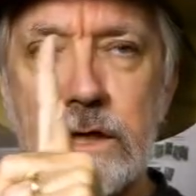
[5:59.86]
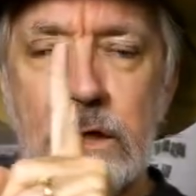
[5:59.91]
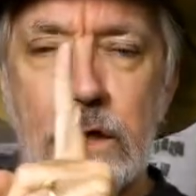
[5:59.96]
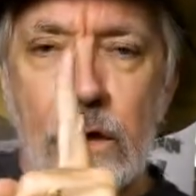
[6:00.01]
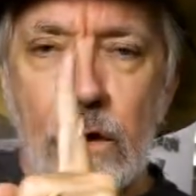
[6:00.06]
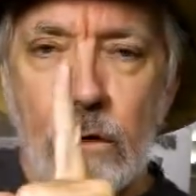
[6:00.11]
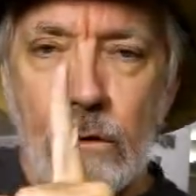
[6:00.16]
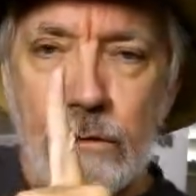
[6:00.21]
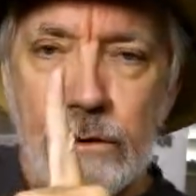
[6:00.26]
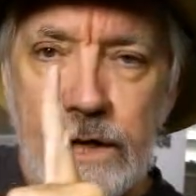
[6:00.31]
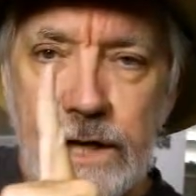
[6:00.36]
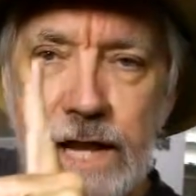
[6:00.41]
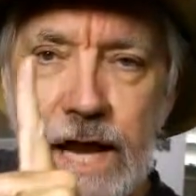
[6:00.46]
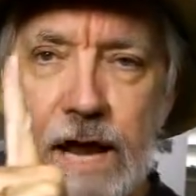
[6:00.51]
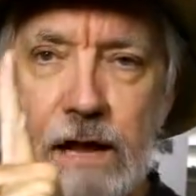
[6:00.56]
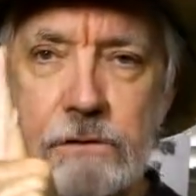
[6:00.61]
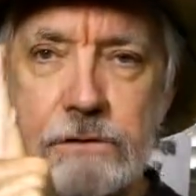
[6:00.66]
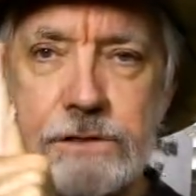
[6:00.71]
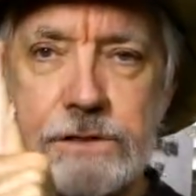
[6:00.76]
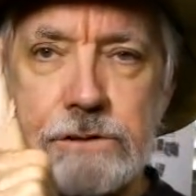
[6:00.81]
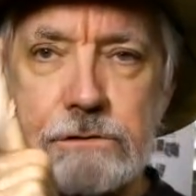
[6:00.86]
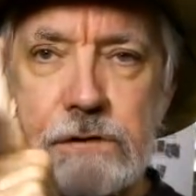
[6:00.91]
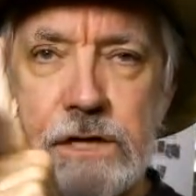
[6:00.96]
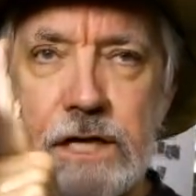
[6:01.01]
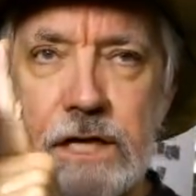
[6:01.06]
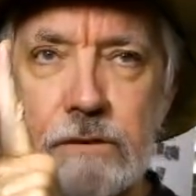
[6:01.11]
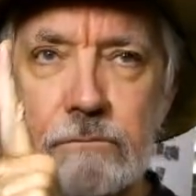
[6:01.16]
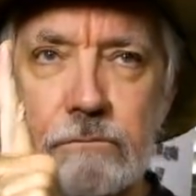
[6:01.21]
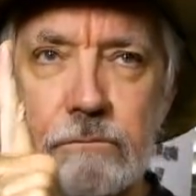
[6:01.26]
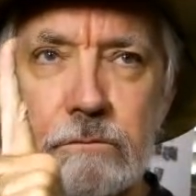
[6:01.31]
go
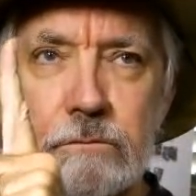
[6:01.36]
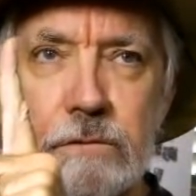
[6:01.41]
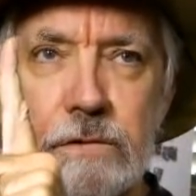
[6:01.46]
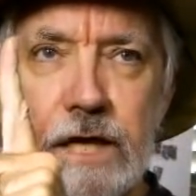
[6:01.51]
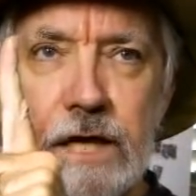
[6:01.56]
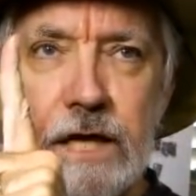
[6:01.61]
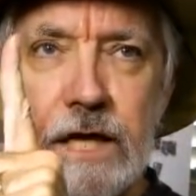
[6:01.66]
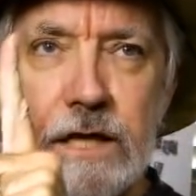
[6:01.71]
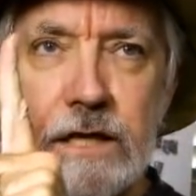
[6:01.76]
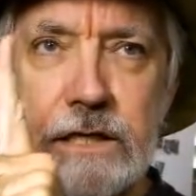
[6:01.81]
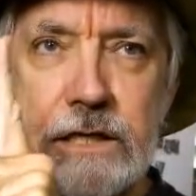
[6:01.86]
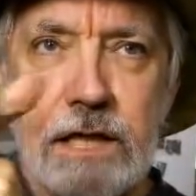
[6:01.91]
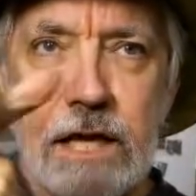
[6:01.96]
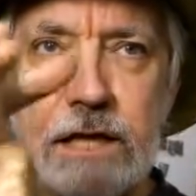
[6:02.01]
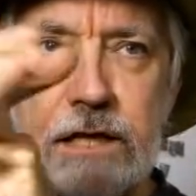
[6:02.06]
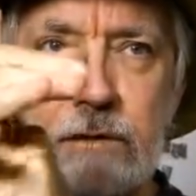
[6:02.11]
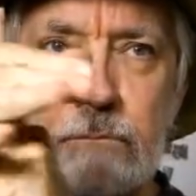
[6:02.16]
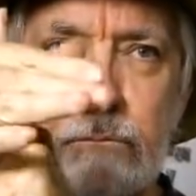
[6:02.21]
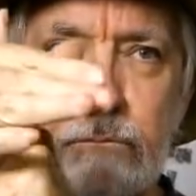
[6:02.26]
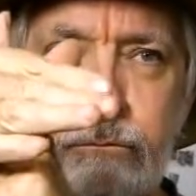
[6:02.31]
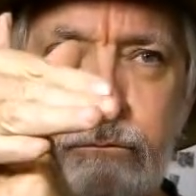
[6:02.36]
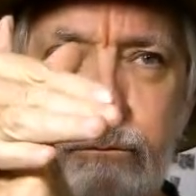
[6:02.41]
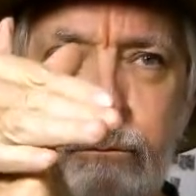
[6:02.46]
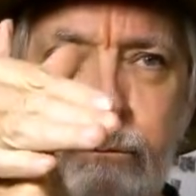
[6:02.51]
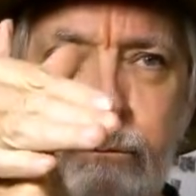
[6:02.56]
downstream, they can tend to